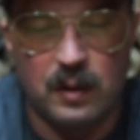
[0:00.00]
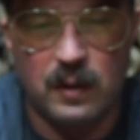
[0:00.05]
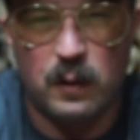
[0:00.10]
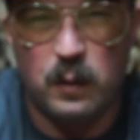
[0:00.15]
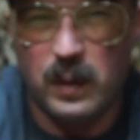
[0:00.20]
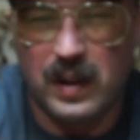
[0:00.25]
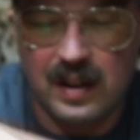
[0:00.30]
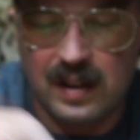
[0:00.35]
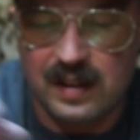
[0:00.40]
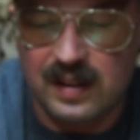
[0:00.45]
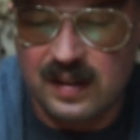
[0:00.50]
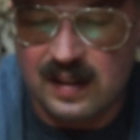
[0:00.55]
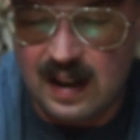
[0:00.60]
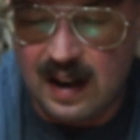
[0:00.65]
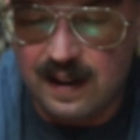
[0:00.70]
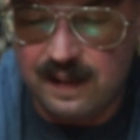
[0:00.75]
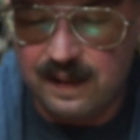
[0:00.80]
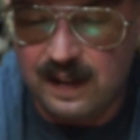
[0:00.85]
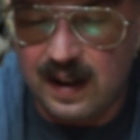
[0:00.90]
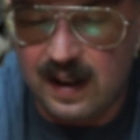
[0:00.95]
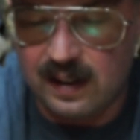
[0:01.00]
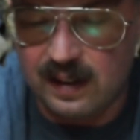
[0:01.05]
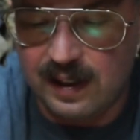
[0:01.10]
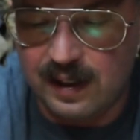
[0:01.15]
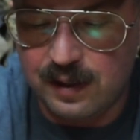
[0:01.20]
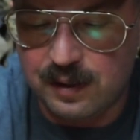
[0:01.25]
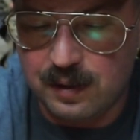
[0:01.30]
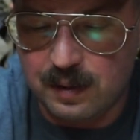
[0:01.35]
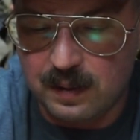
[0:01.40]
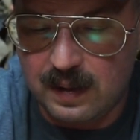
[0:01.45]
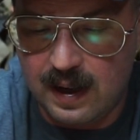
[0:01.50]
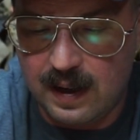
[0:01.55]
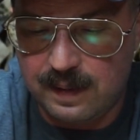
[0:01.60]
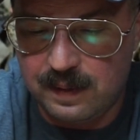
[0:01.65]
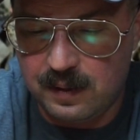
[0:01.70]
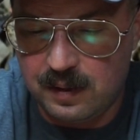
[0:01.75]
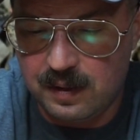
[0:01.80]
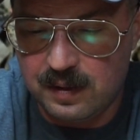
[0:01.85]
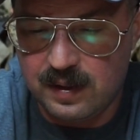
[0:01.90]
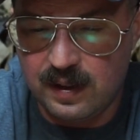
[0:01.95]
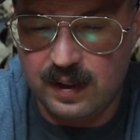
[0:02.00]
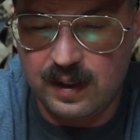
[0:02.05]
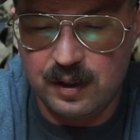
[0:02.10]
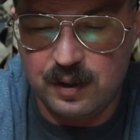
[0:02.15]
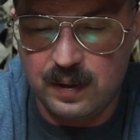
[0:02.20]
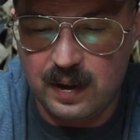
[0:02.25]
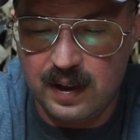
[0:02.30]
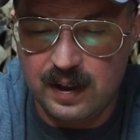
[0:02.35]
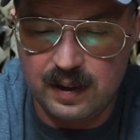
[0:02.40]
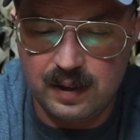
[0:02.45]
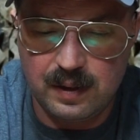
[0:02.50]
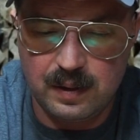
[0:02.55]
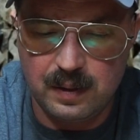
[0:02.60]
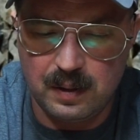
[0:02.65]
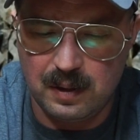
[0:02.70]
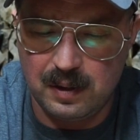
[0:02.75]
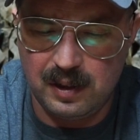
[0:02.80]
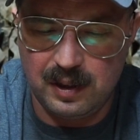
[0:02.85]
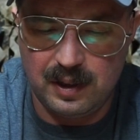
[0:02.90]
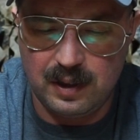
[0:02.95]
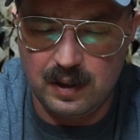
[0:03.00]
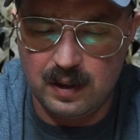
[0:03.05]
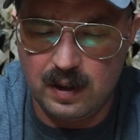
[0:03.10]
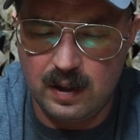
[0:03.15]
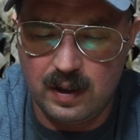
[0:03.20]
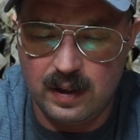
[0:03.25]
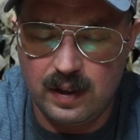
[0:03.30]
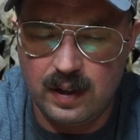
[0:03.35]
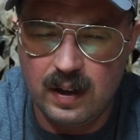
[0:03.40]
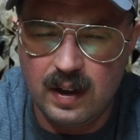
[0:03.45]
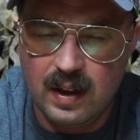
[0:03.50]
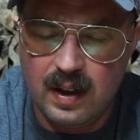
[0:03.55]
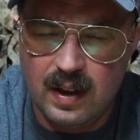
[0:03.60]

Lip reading: of weird sci-fi laser rifles that they tried to do earlier on,